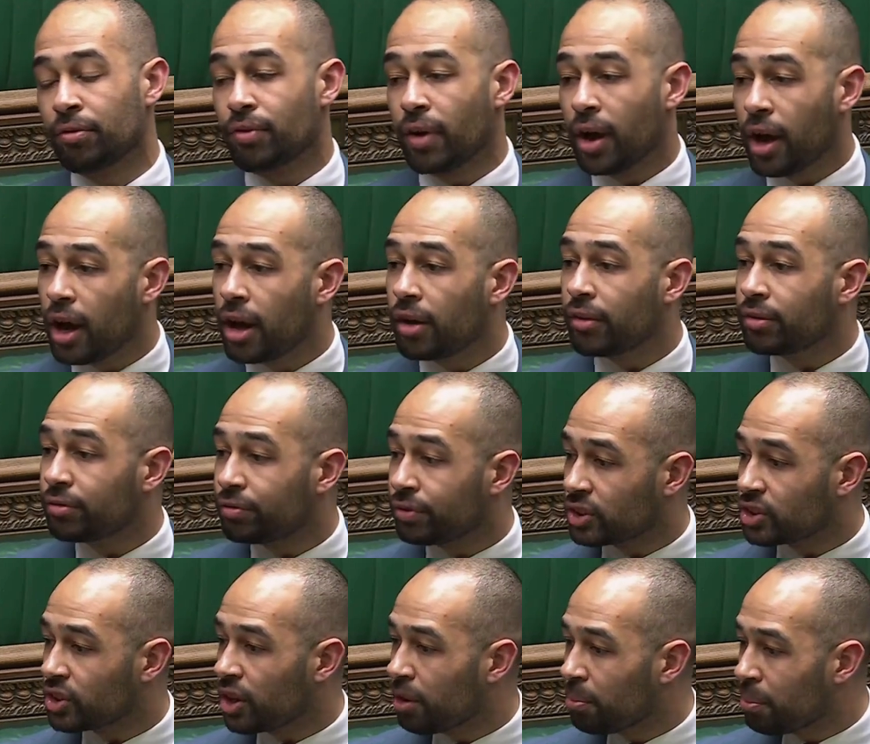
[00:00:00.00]
And for her and
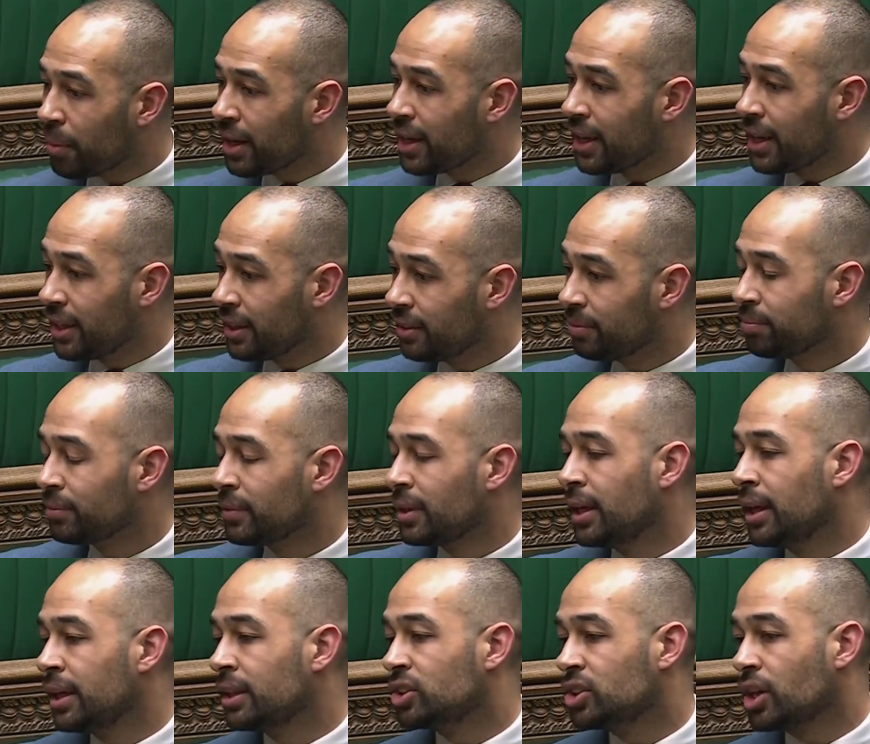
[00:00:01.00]
for so many,
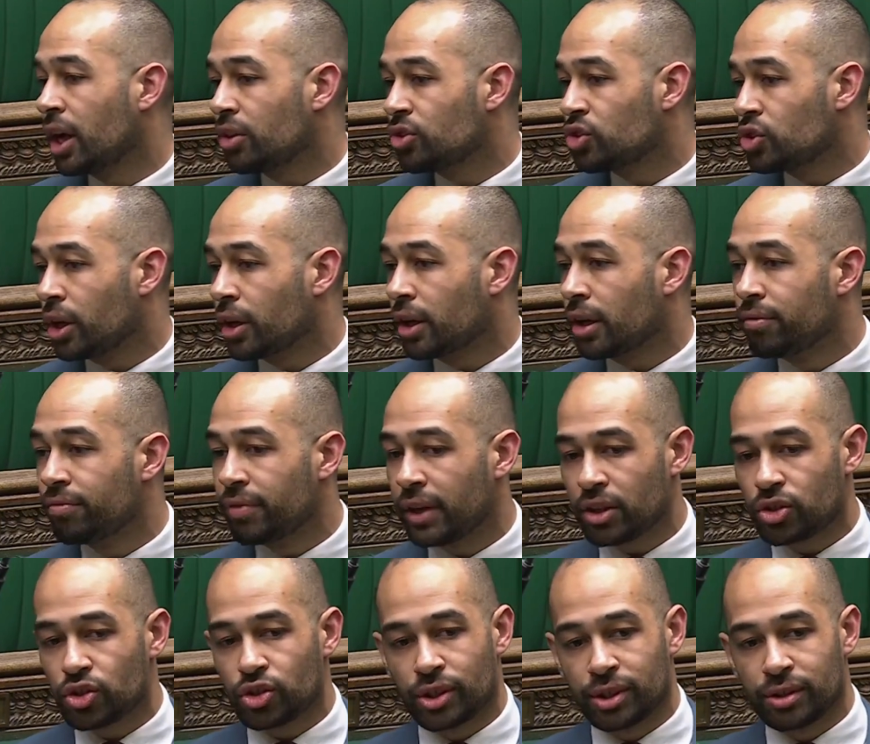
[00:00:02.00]
such a
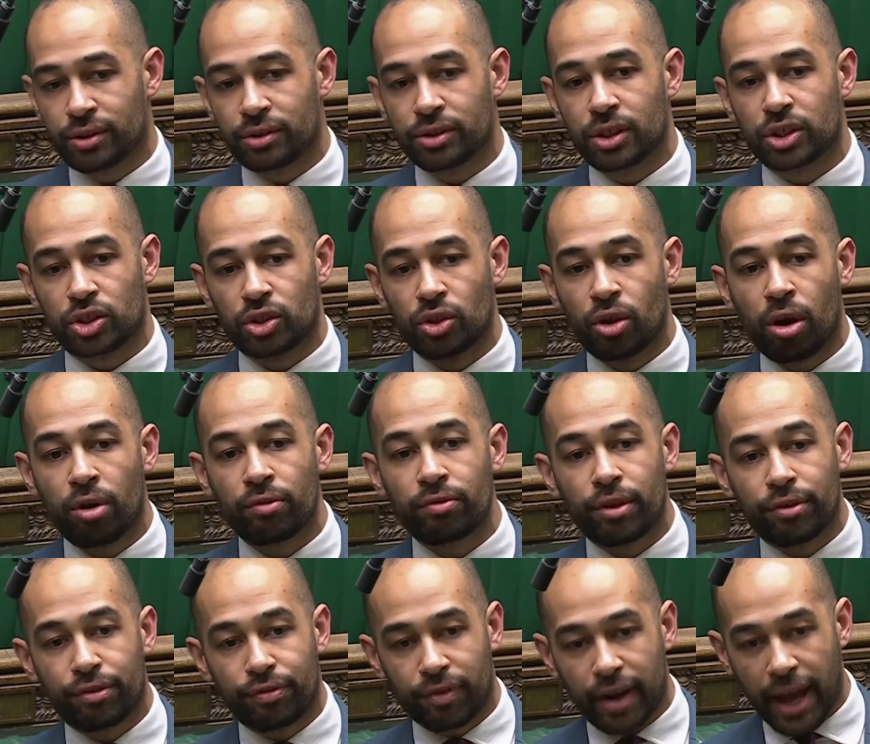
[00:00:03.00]
conviction does
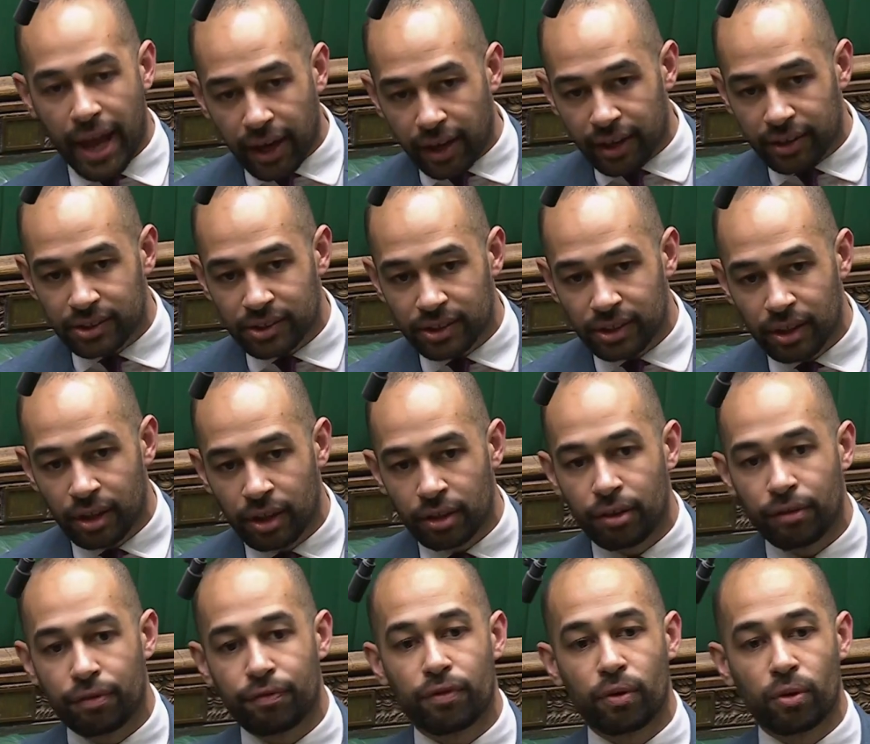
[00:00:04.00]
not reflect
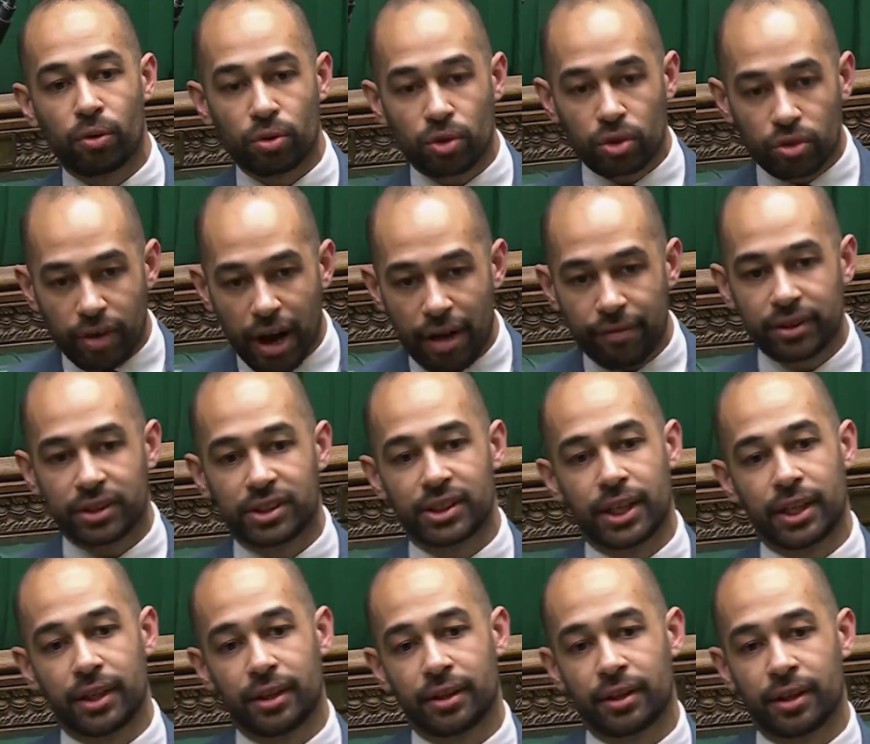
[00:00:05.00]
the full
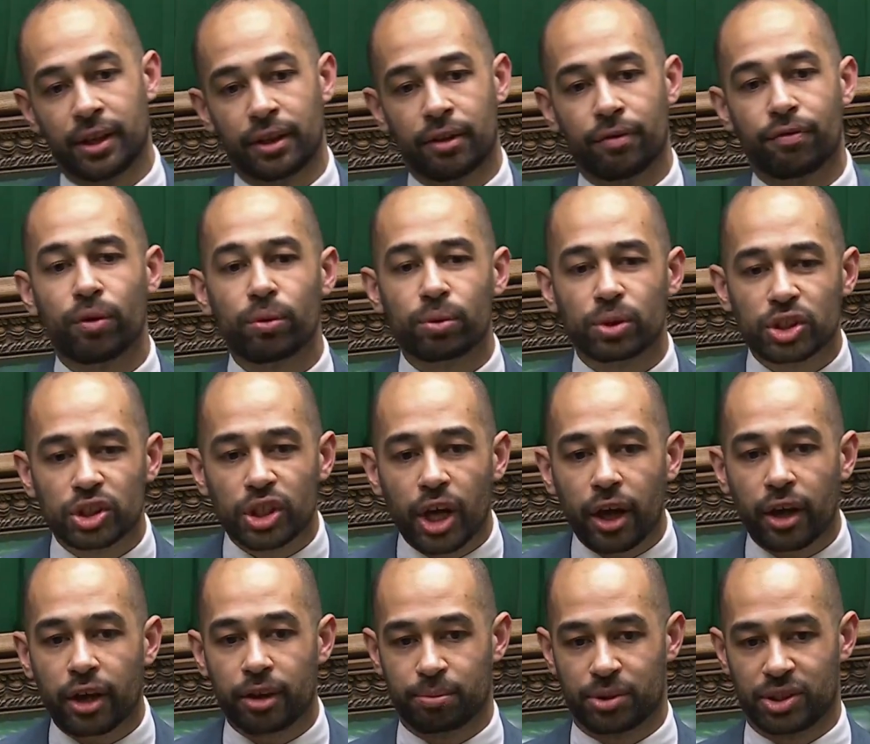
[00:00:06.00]
gravity, the full
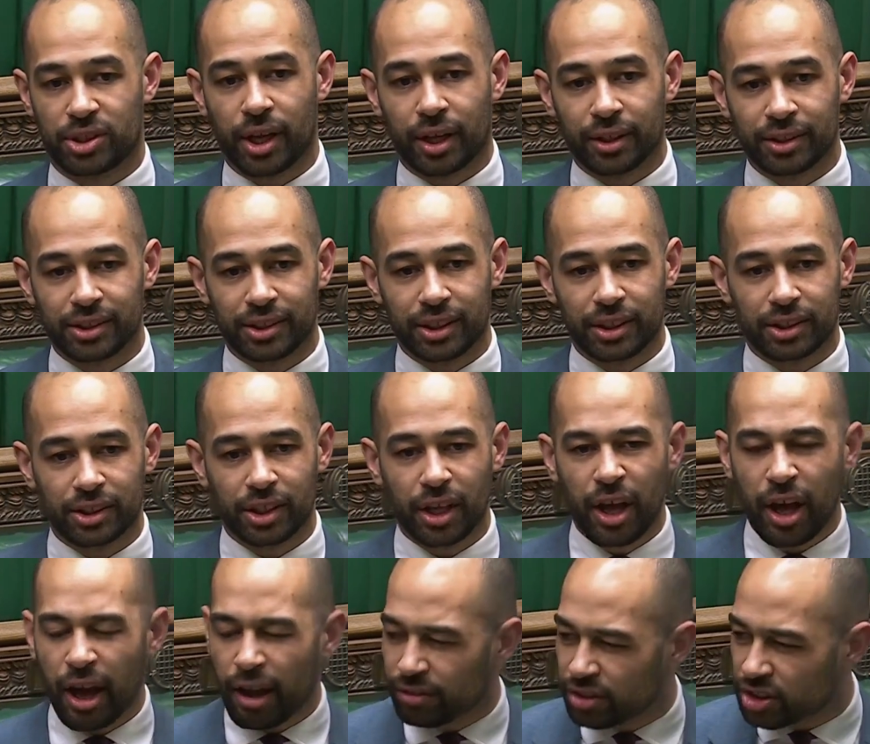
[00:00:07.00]

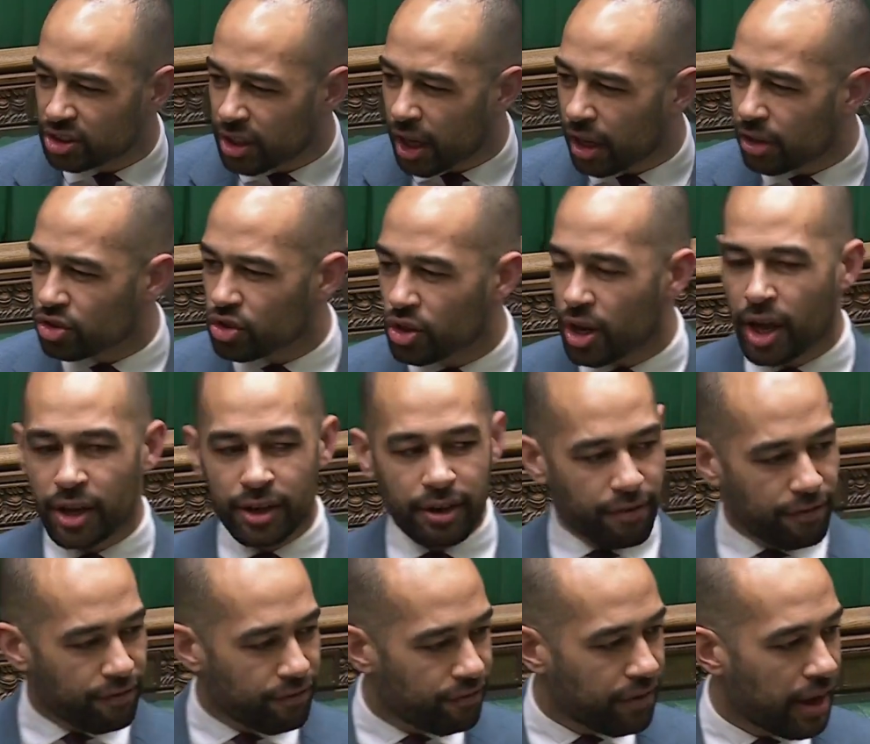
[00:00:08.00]
circumstances of such a
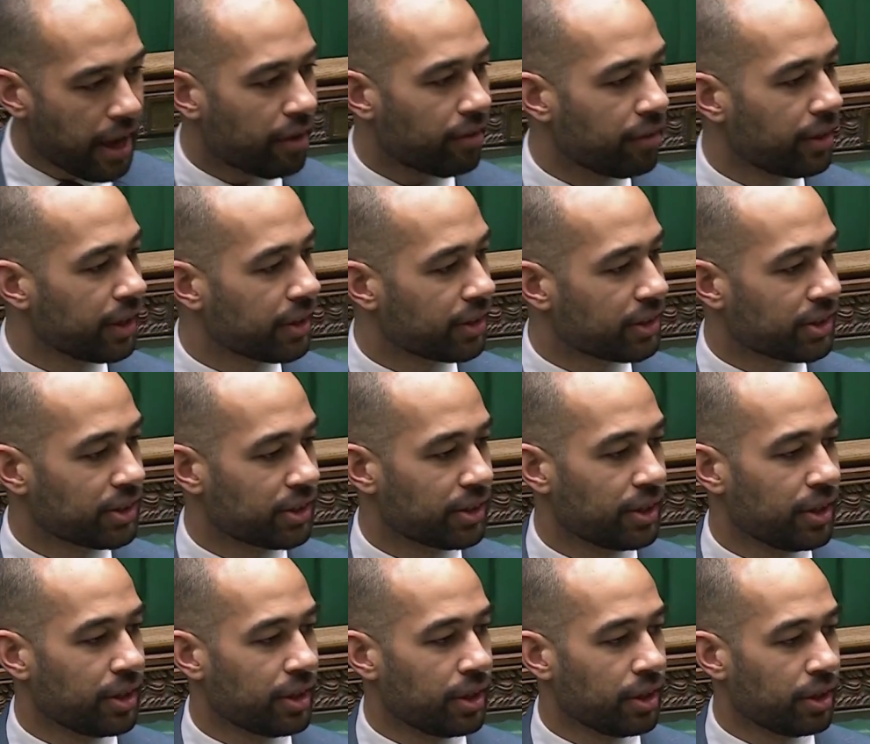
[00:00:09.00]

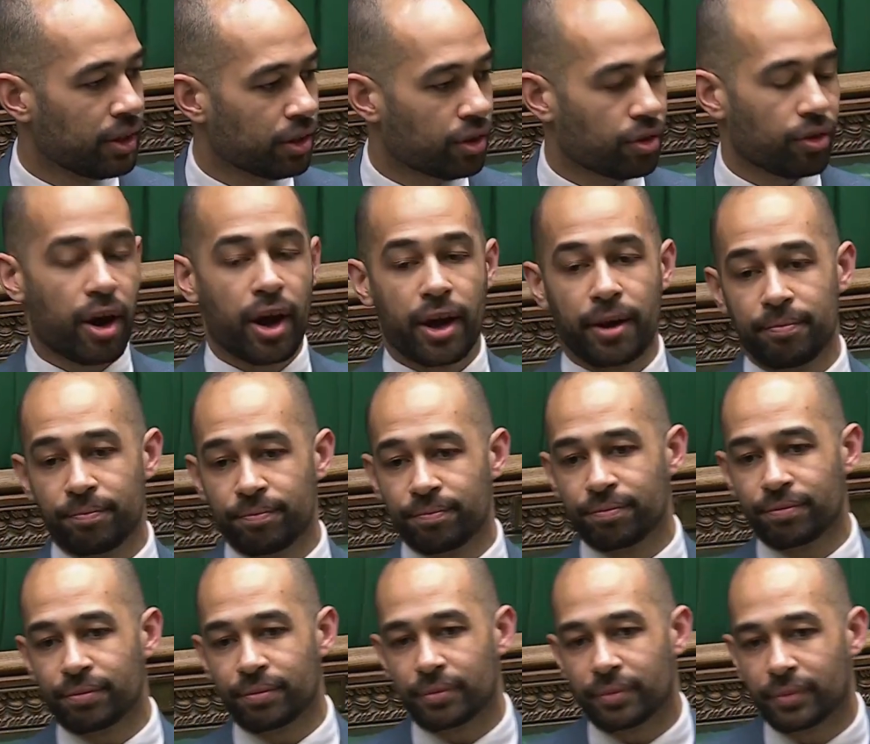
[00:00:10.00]
nefarious crime.